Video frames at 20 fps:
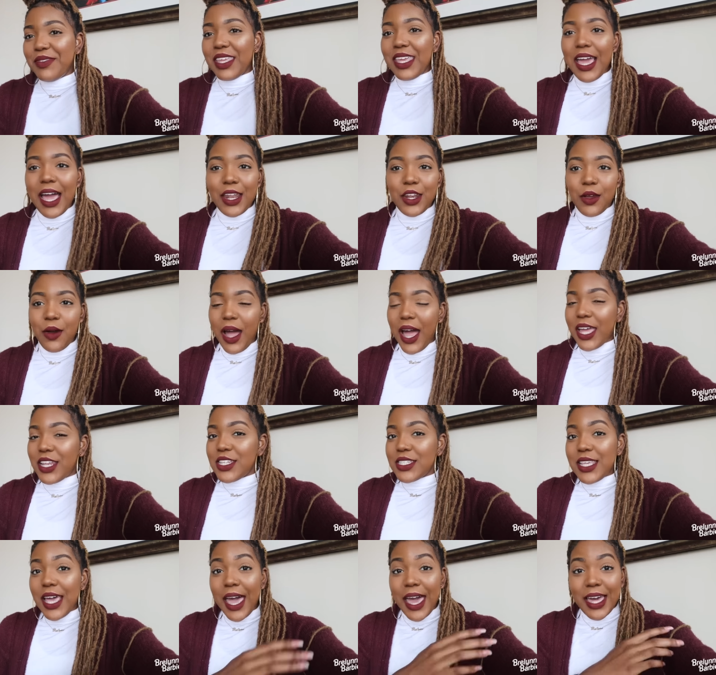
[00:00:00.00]
yeah, no, I
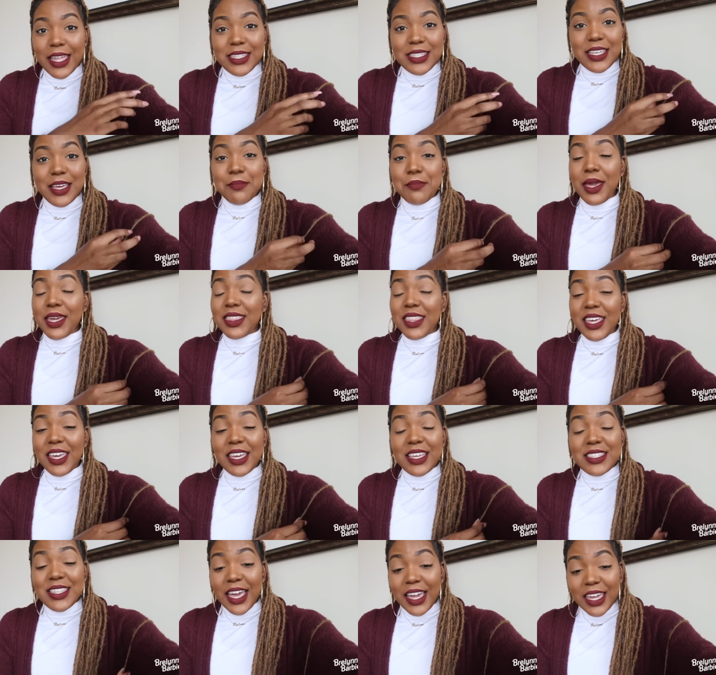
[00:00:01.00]
just had to make the
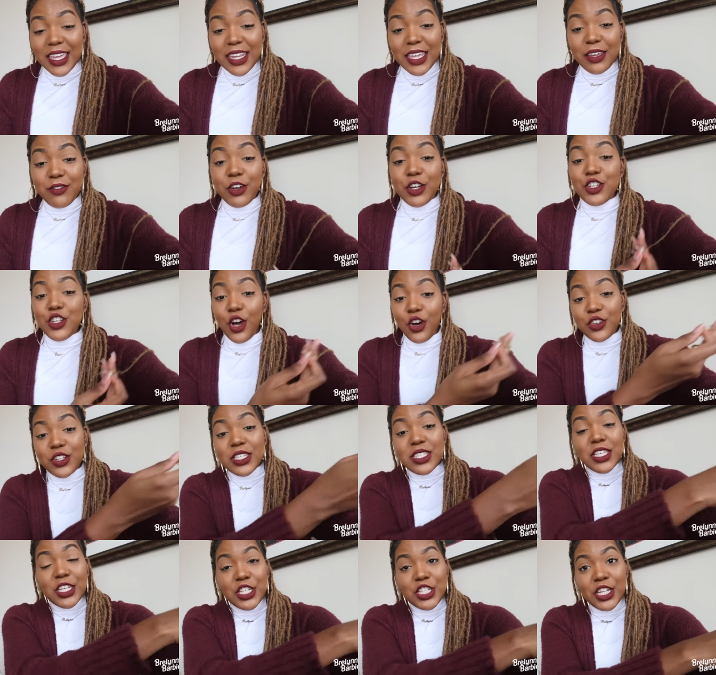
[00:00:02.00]
executive adult
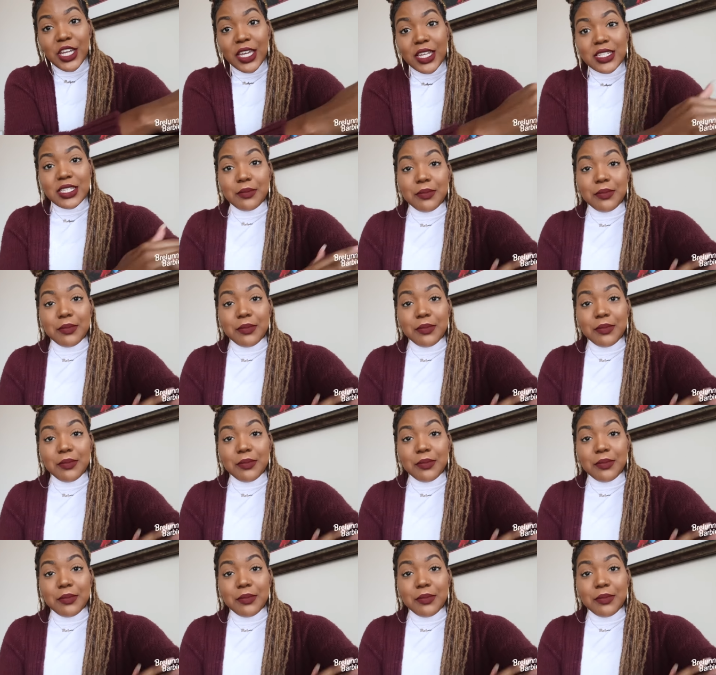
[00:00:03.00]
decision